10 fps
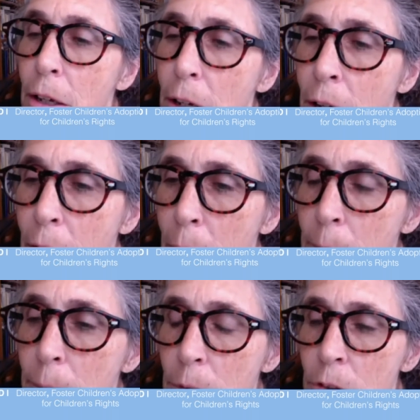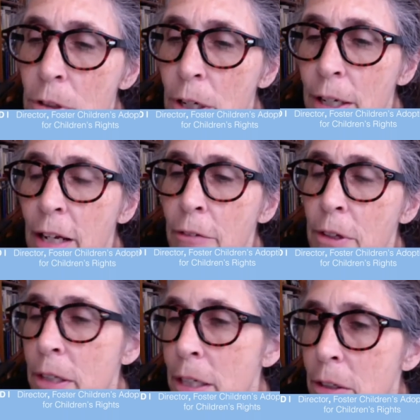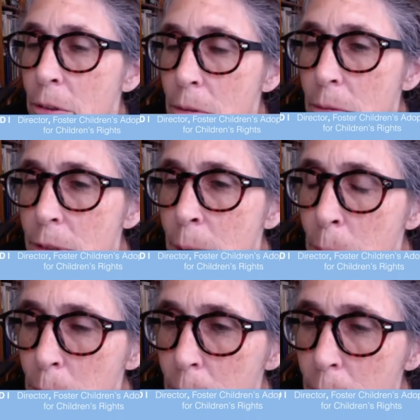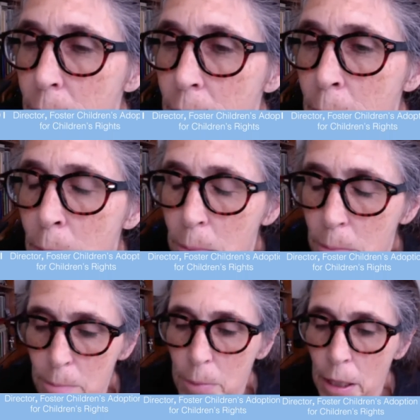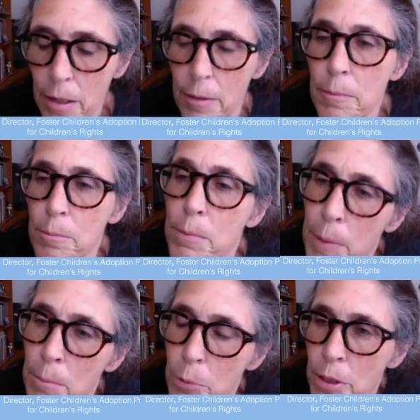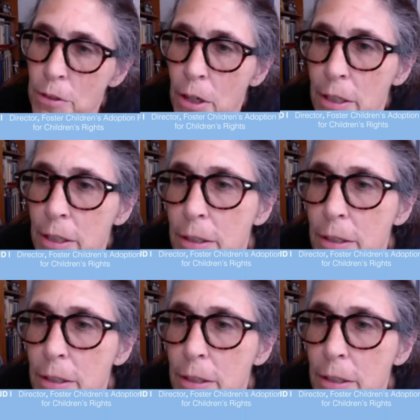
to not have the legal imprint on it,